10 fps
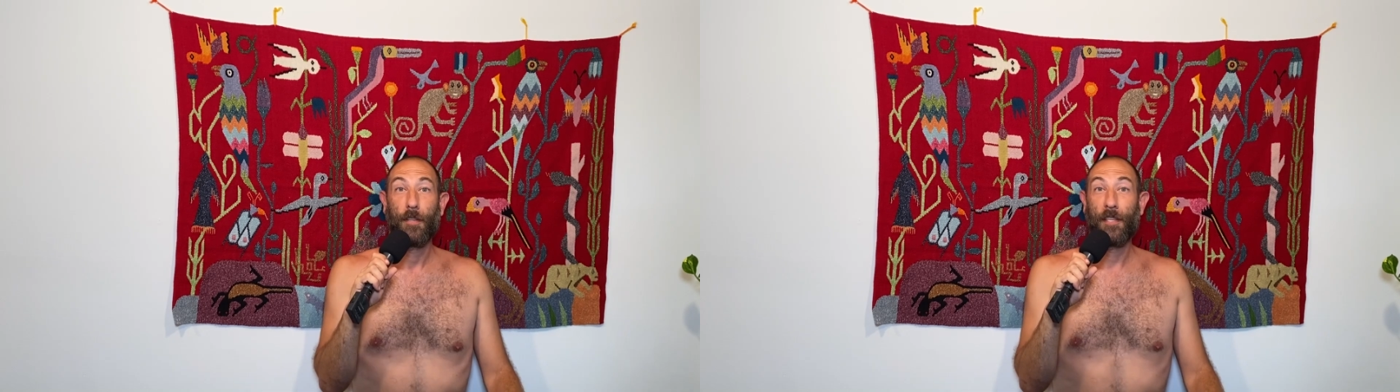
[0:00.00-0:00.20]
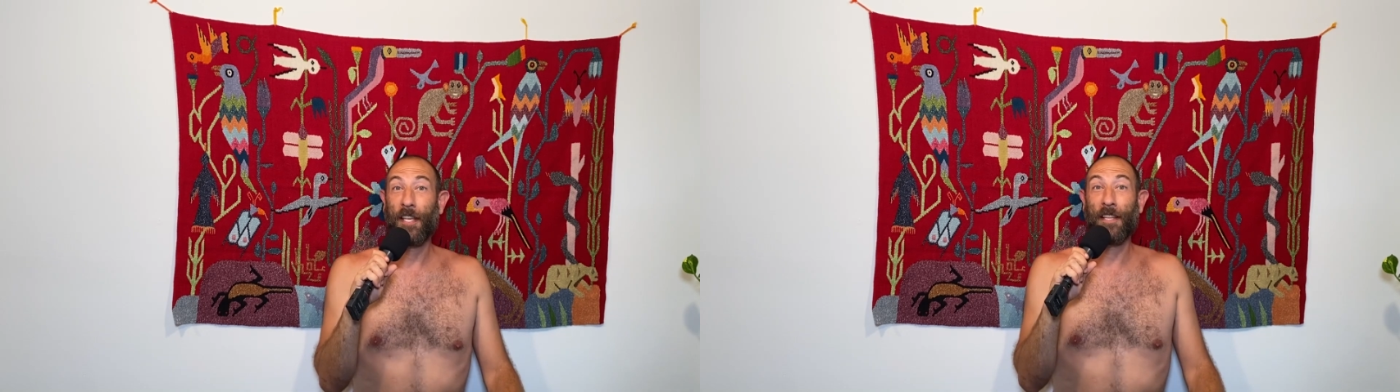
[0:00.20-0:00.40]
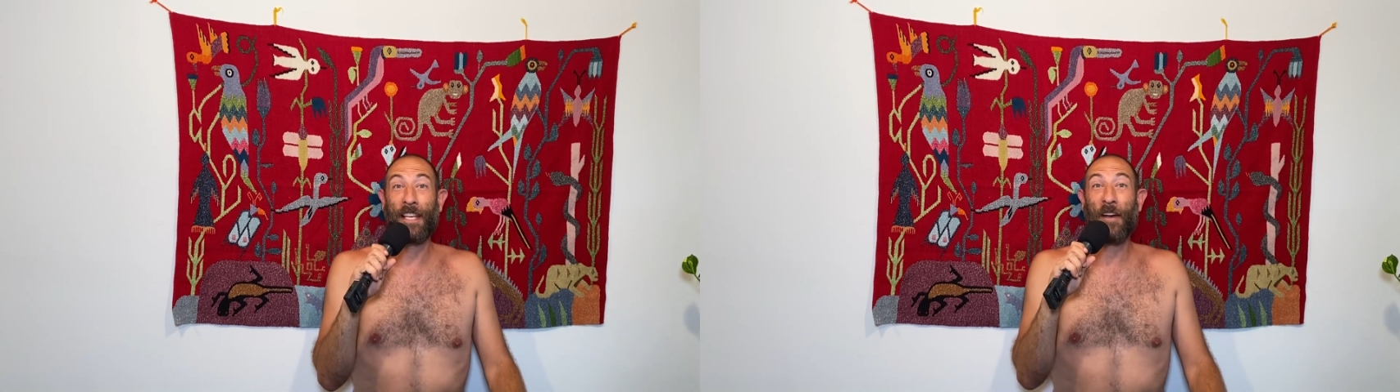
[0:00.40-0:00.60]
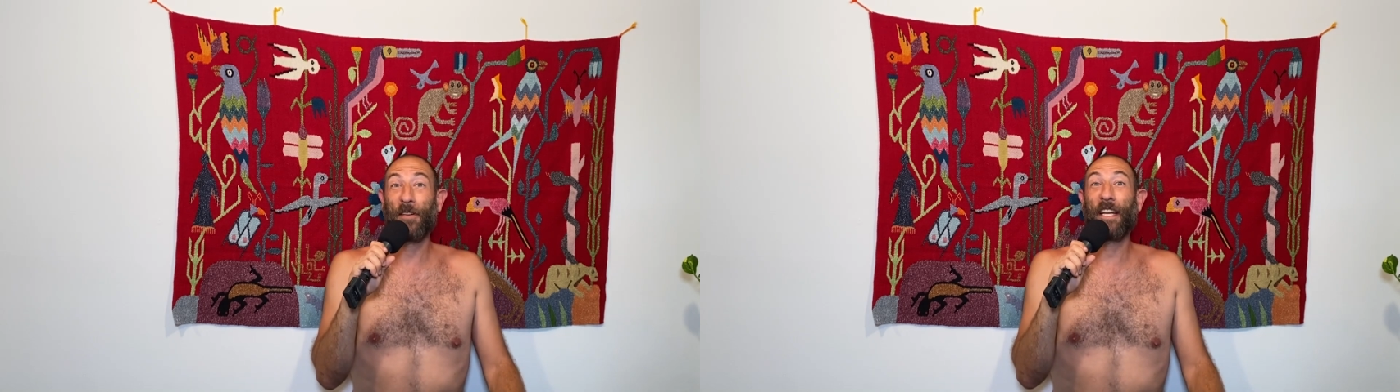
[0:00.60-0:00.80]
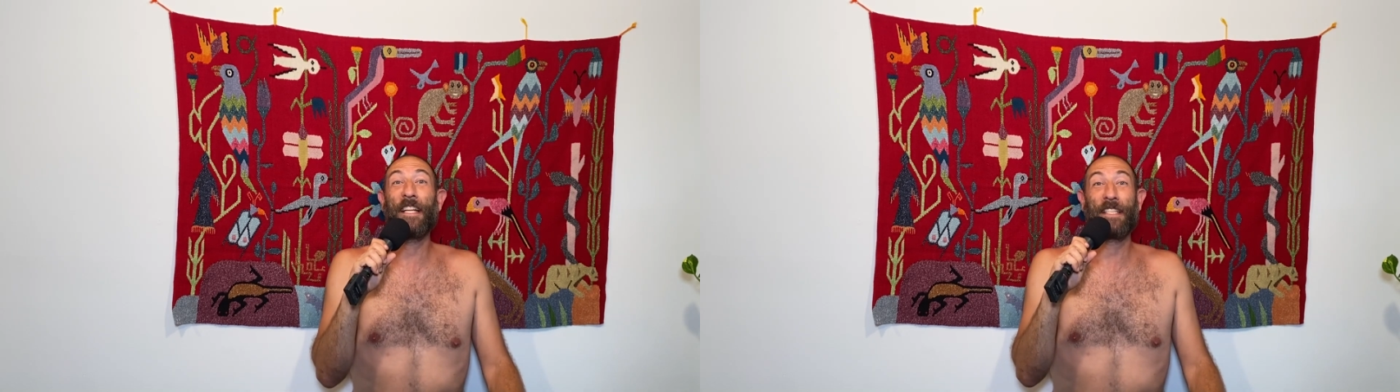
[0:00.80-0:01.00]
Sun's
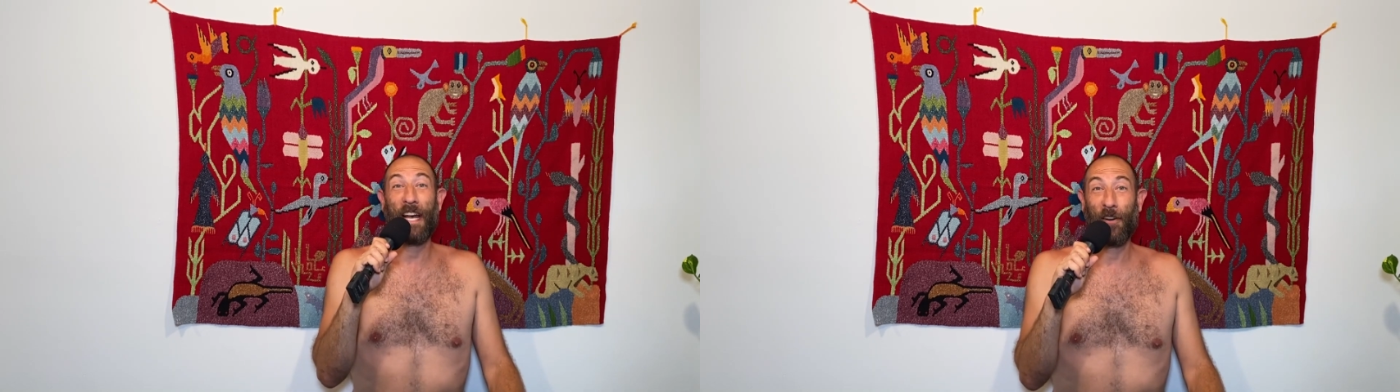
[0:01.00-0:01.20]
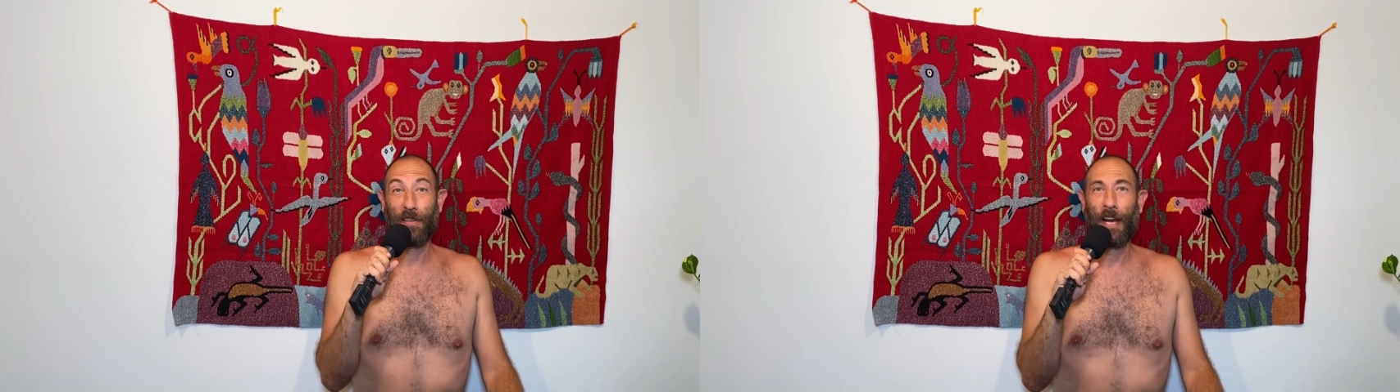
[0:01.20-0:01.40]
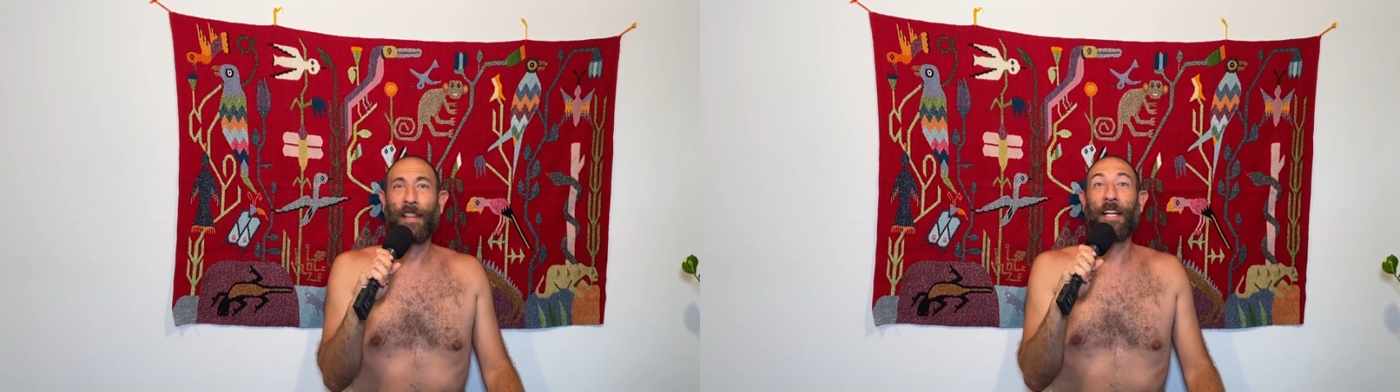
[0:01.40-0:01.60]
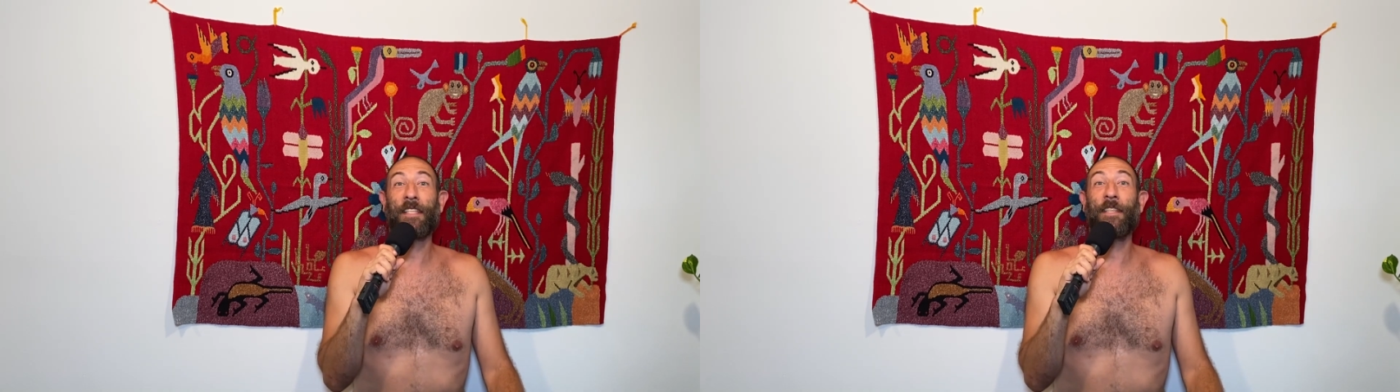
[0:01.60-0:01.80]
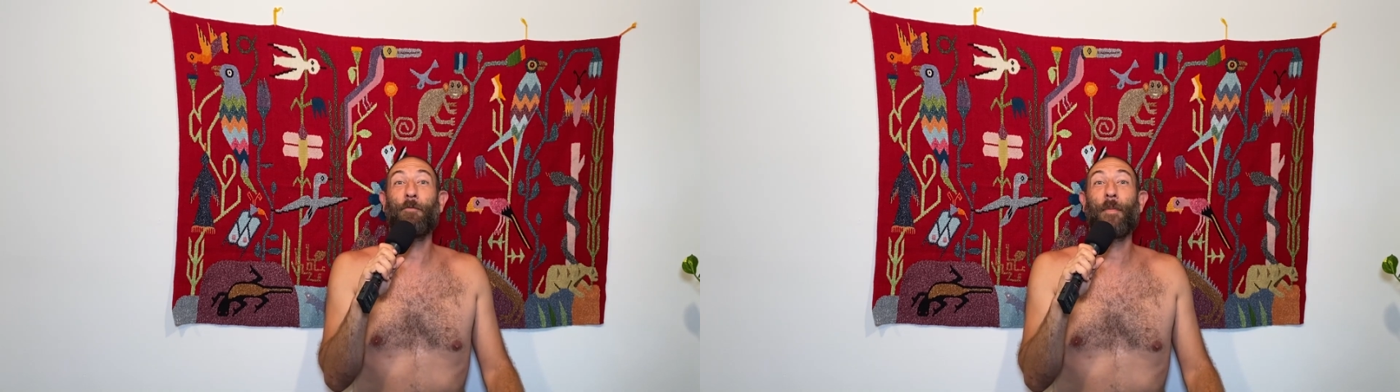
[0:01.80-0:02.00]
out, guns out. I'd like
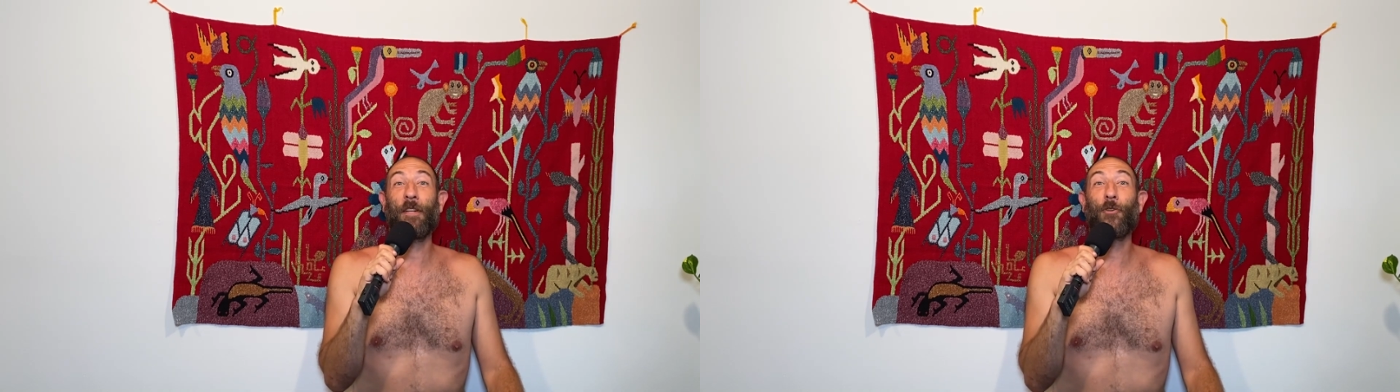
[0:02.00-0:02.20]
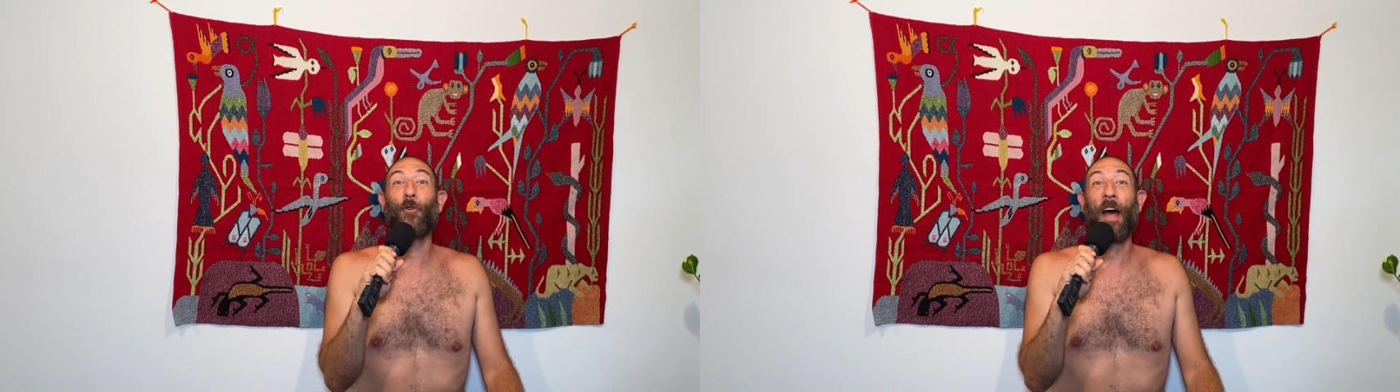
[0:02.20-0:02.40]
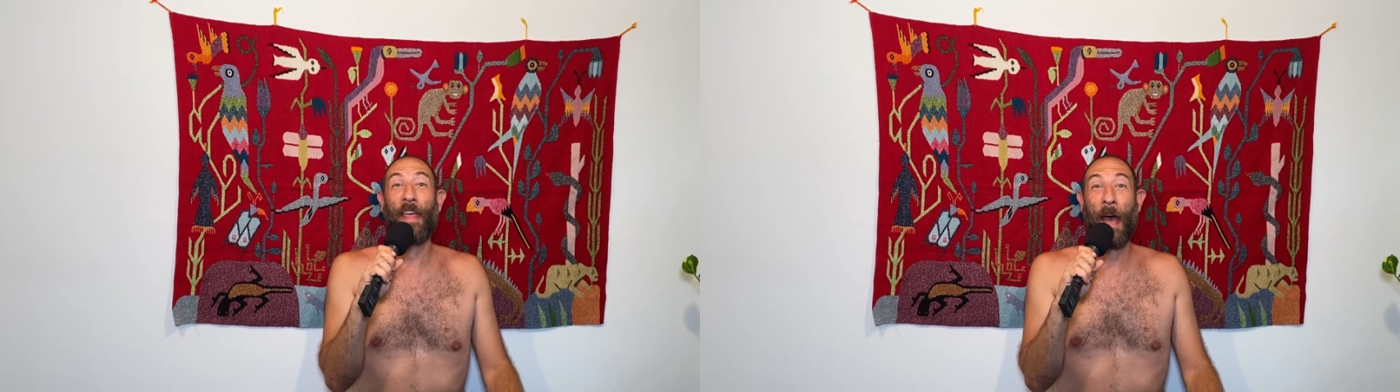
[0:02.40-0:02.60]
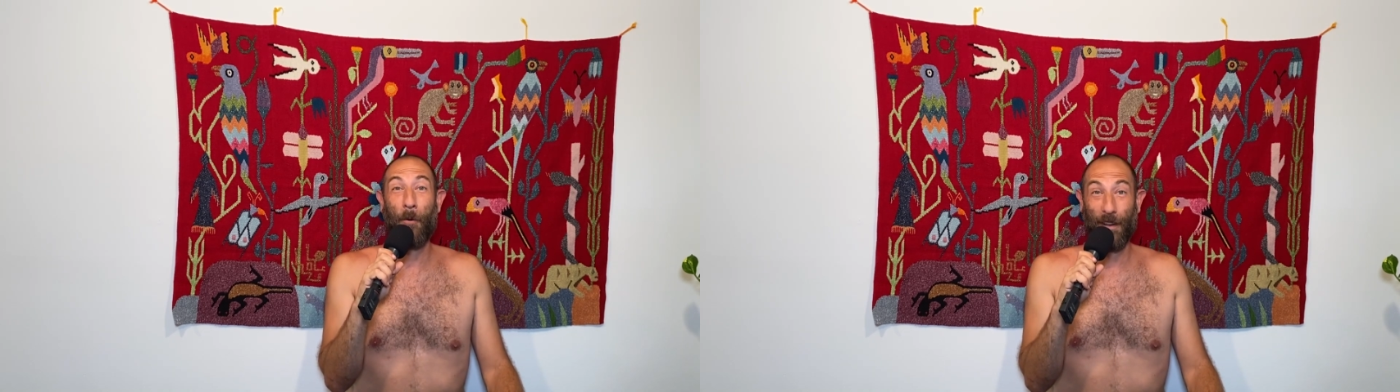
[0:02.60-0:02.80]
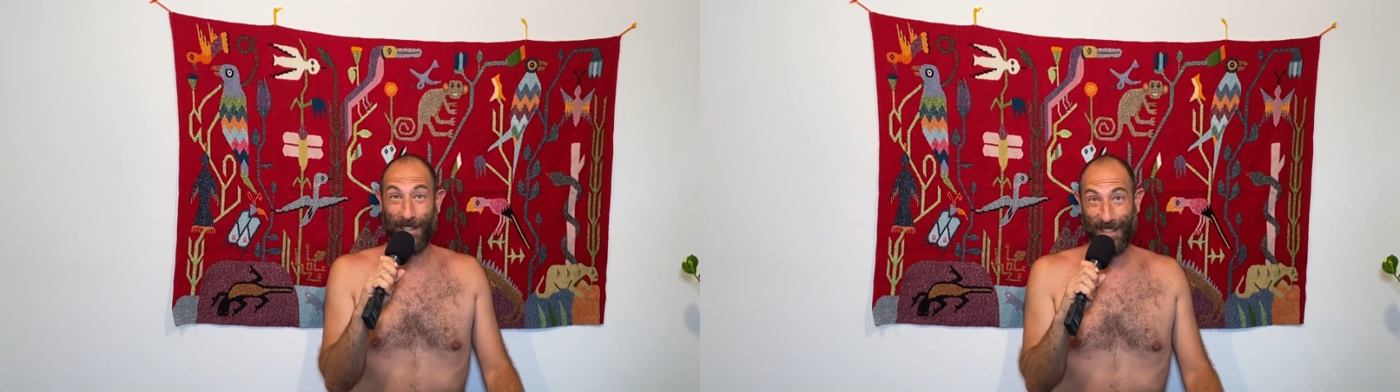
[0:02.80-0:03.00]
to see women try that
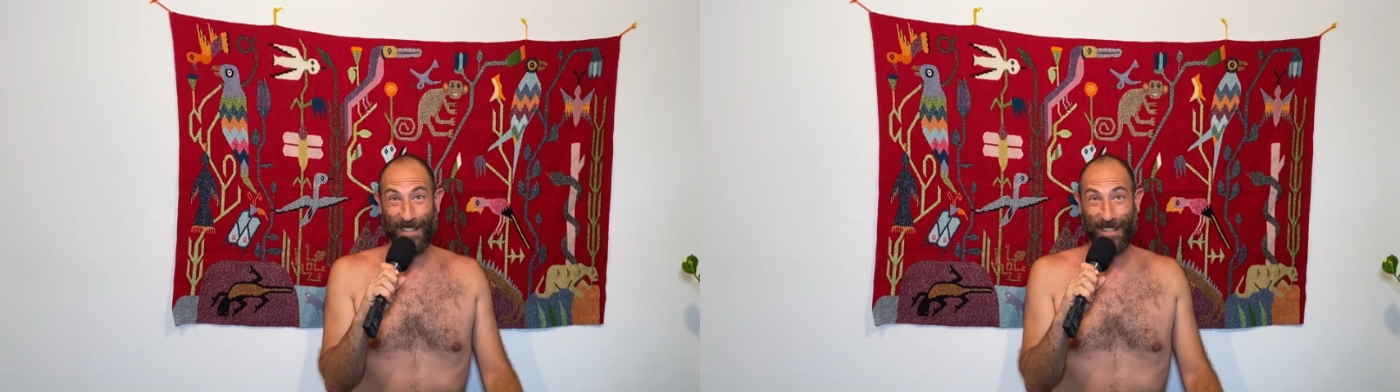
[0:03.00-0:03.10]
one.